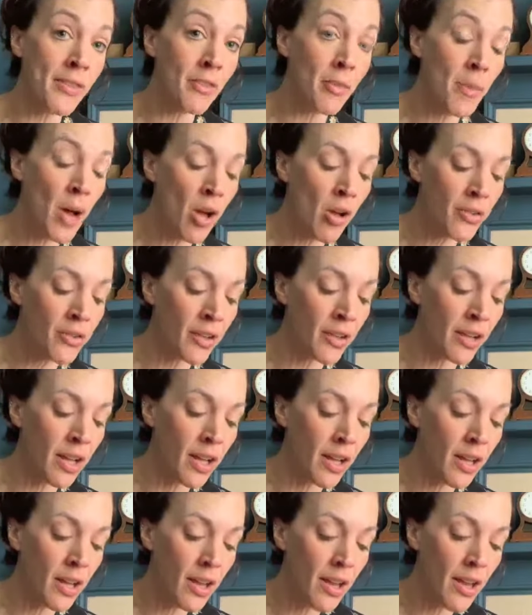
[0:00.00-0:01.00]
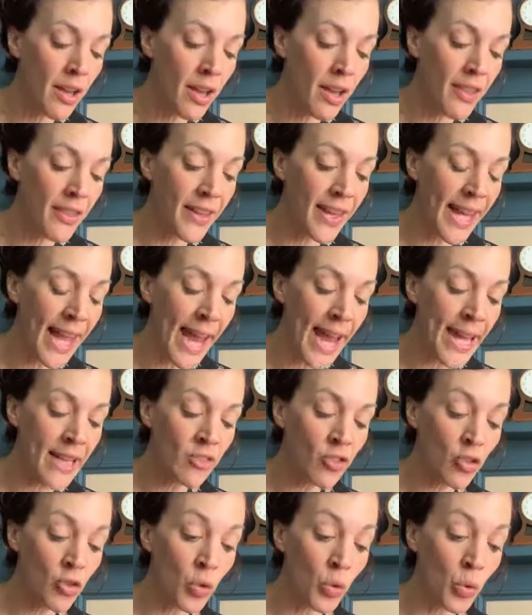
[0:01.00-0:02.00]
from Arden. The
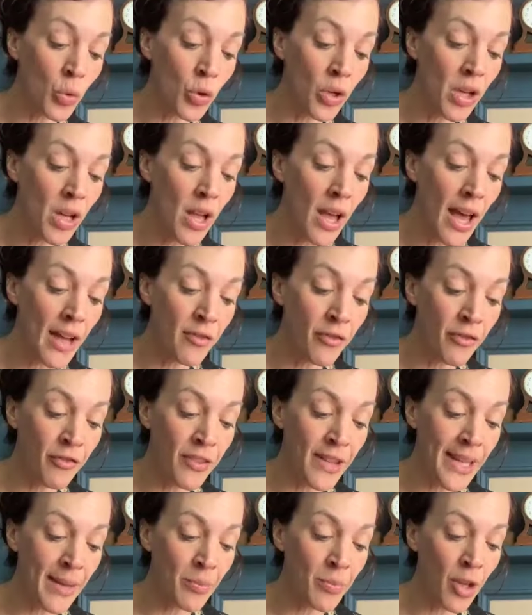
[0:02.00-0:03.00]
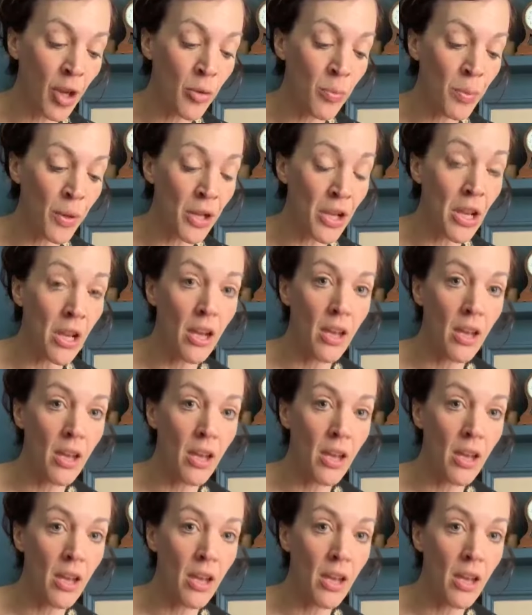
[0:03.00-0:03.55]
cage door had flipped open